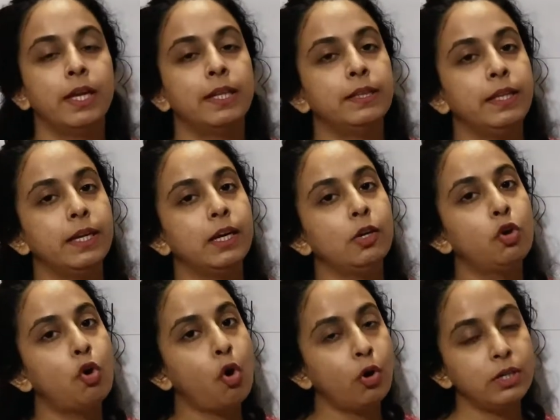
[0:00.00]
They are
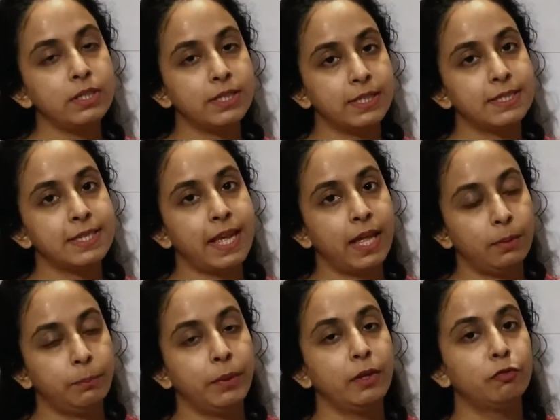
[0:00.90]
called as
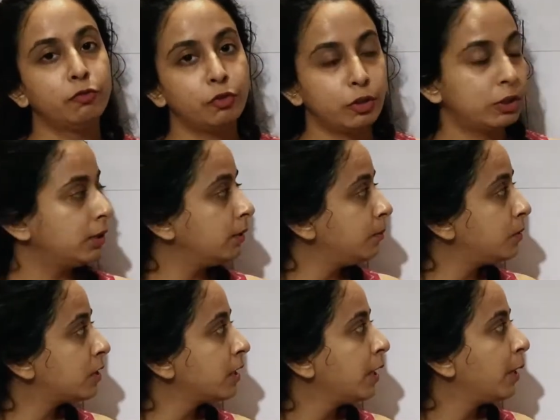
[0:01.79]
helping
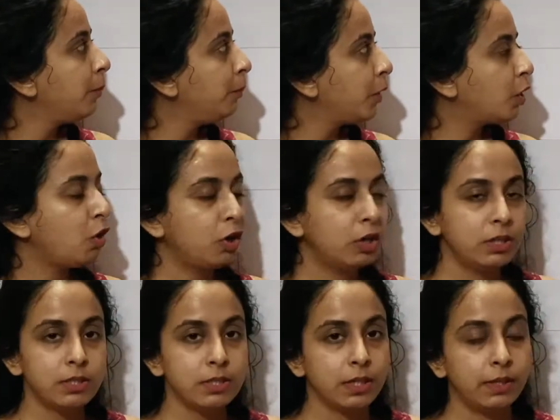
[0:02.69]
verbs
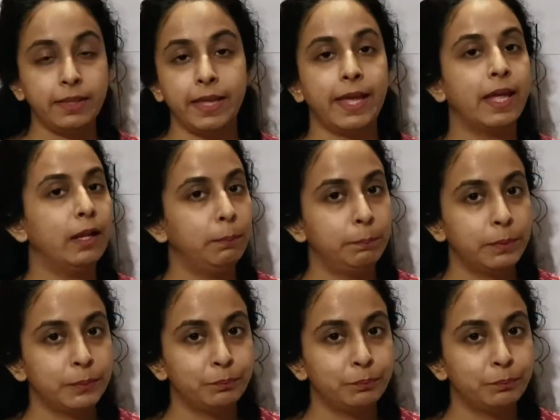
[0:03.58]
because they help.